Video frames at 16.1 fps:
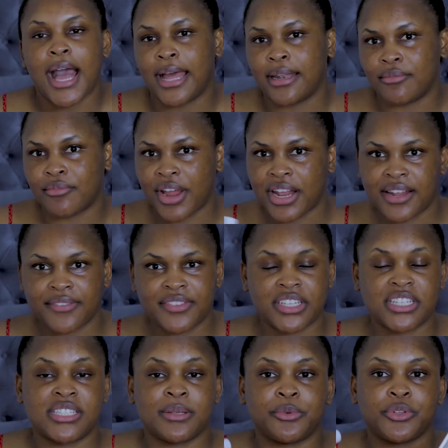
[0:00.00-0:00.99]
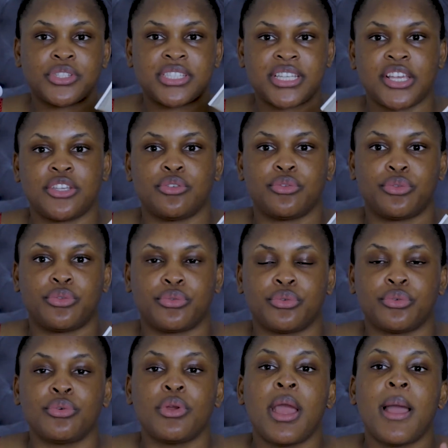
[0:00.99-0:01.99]
and right after this I'm going to take you
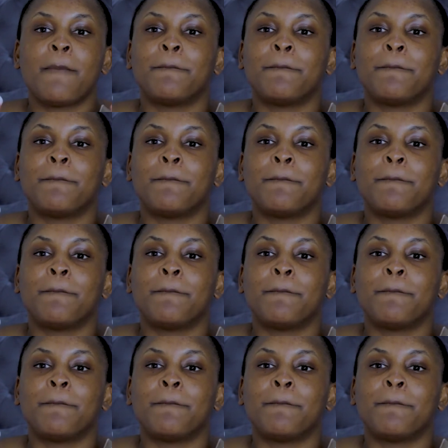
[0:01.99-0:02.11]
through